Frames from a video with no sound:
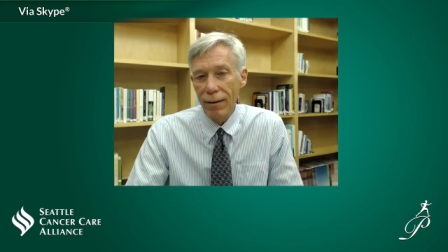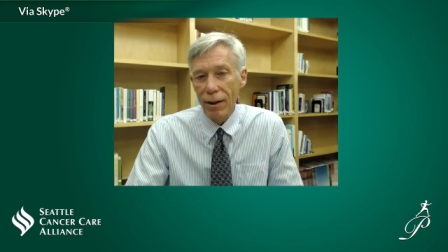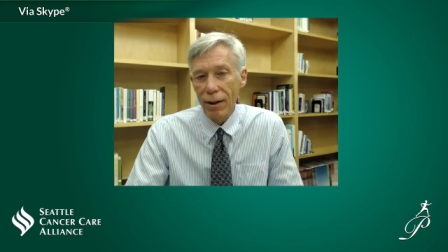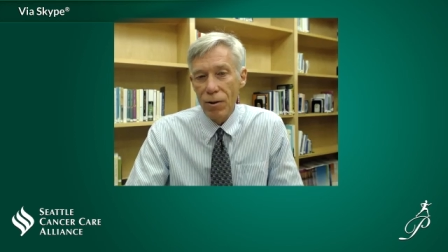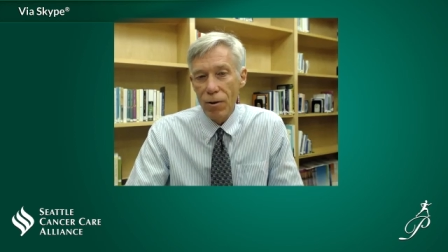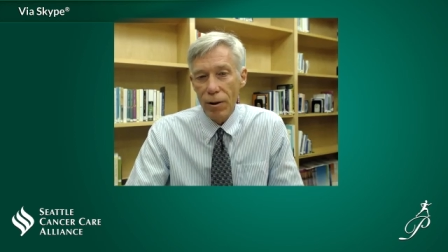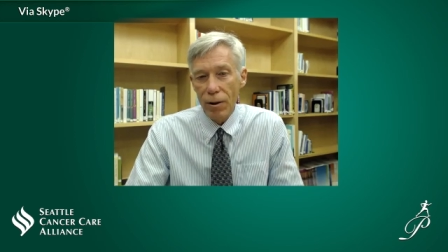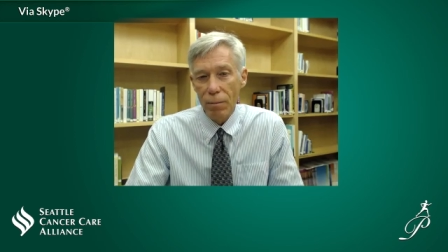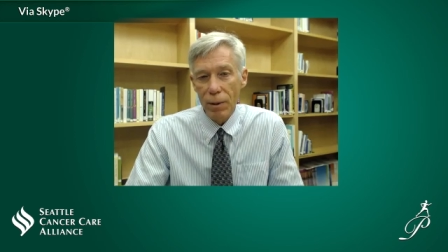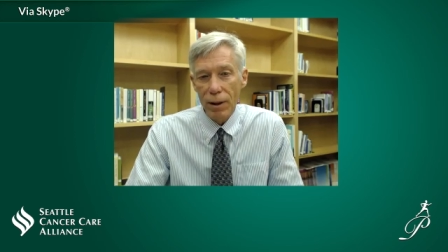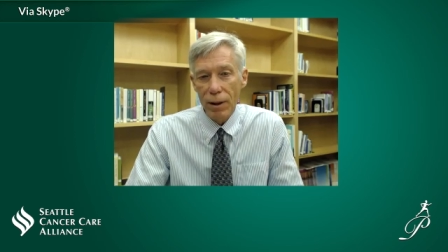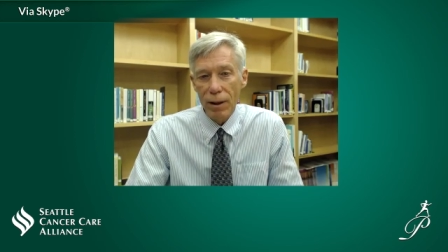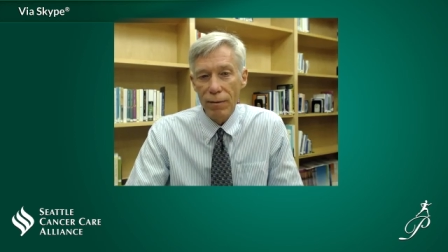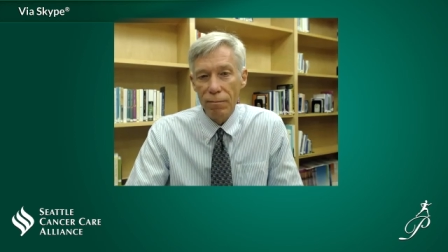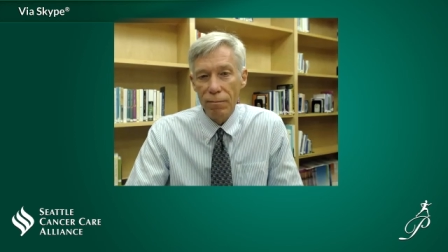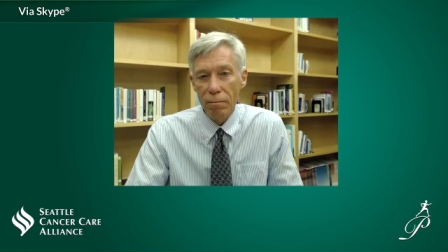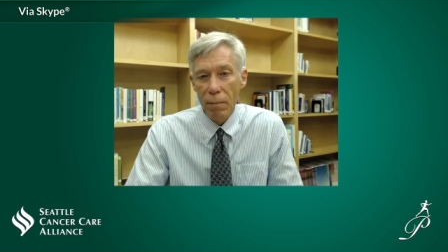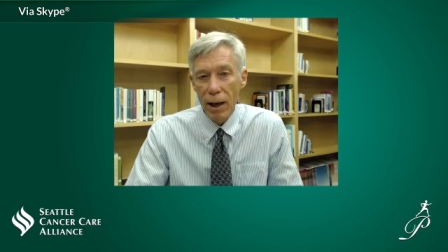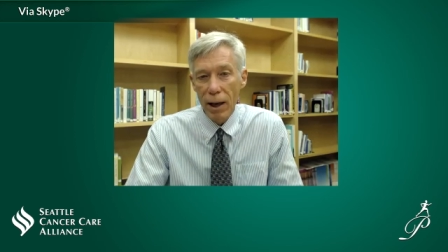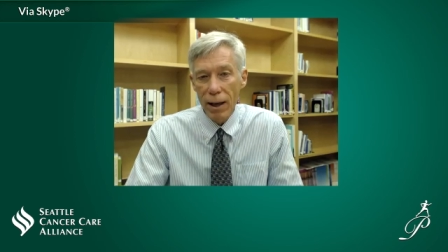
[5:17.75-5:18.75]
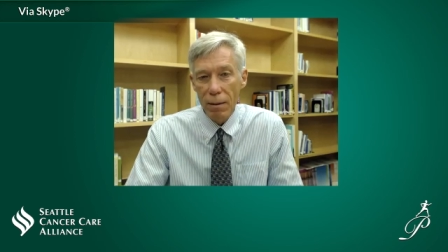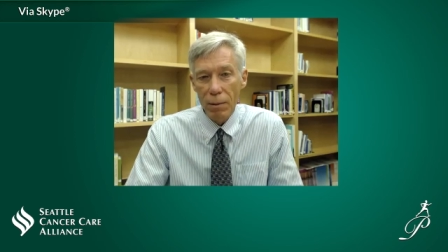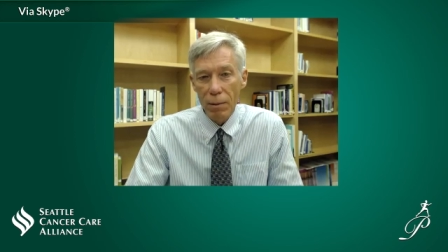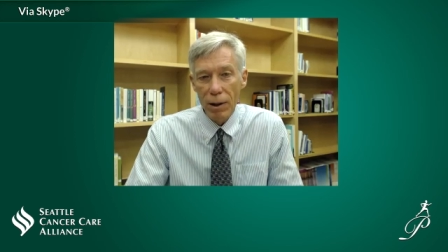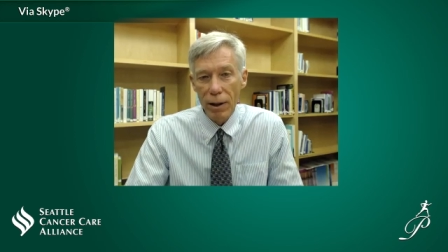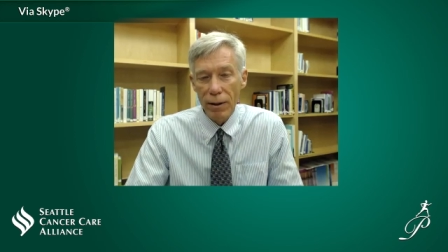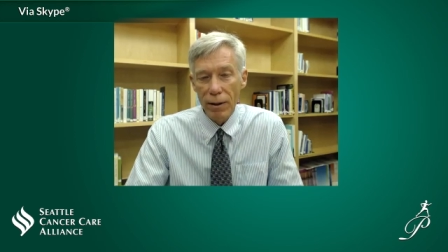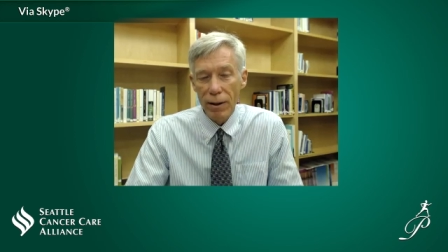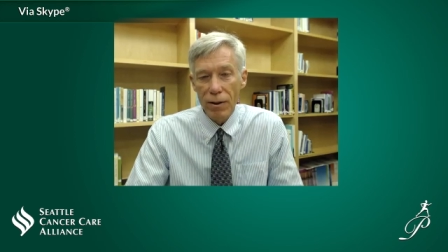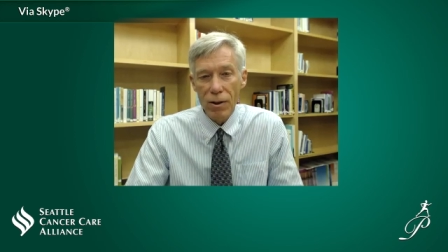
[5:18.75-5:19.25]
in the treatment of many
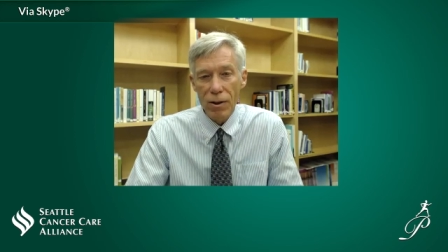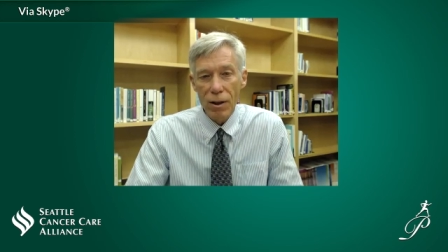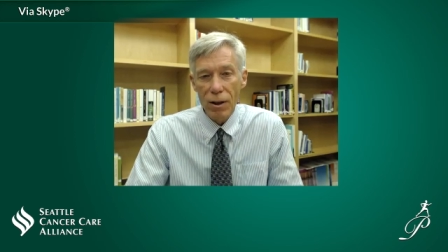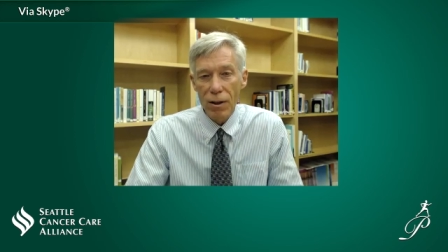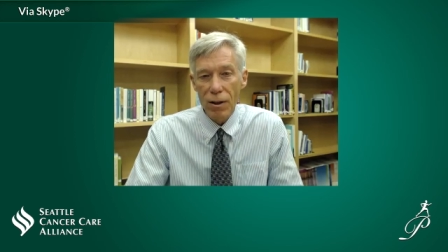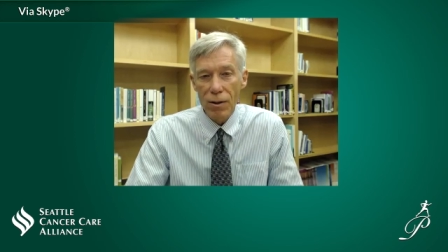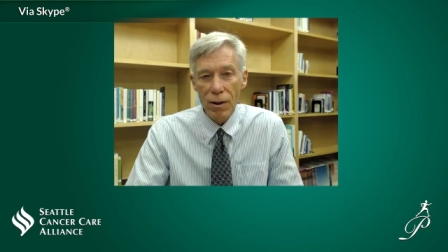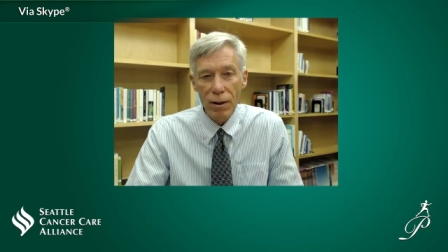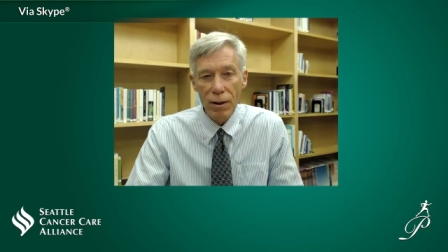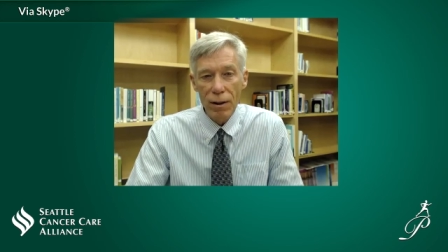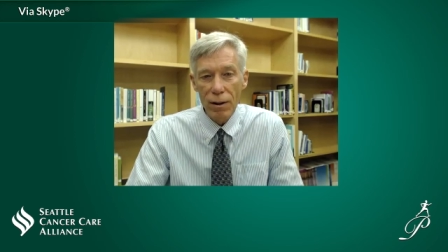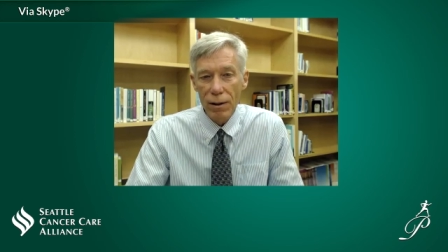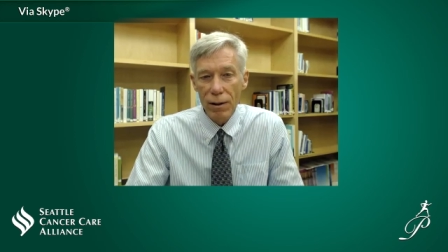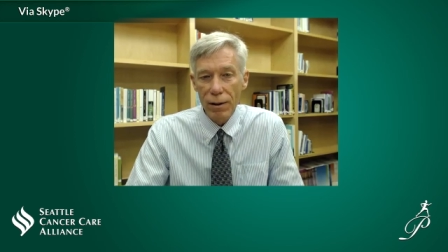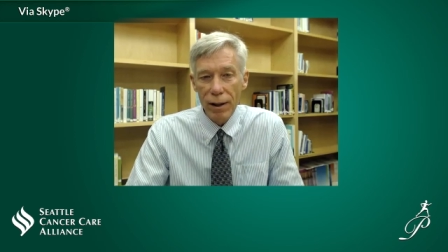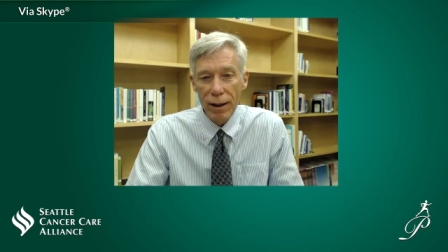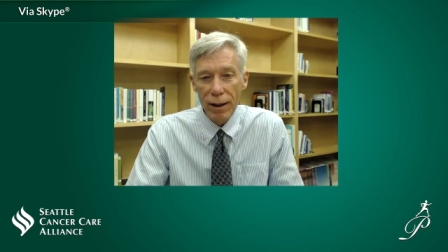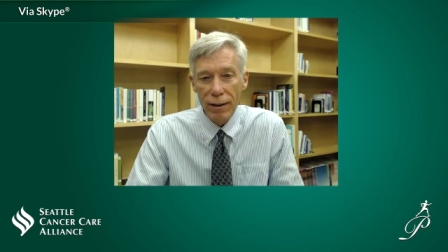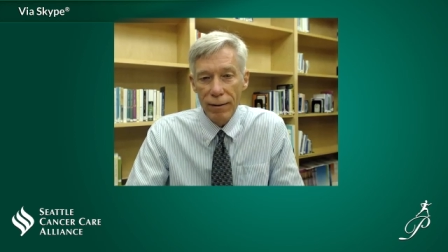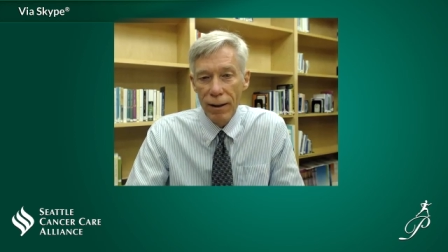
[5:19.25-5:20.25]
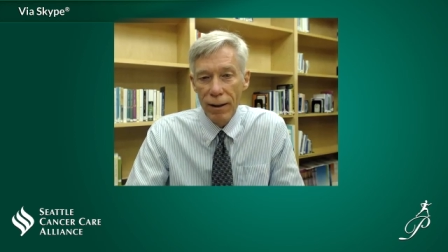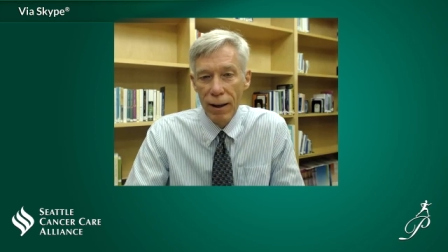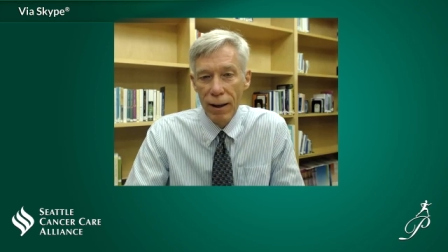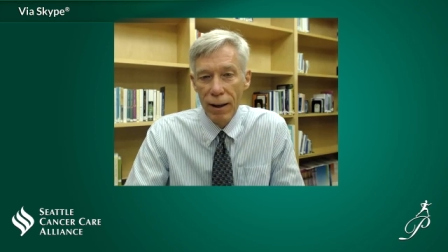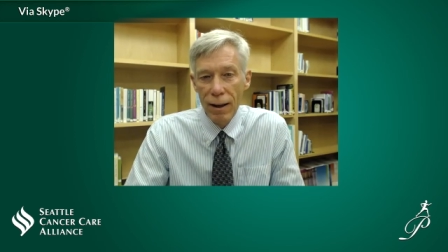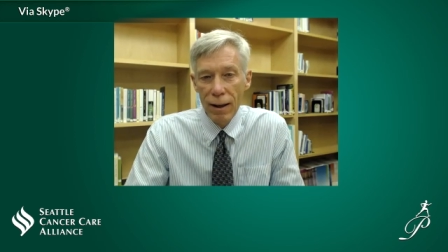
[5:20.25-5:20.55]
malignancies, including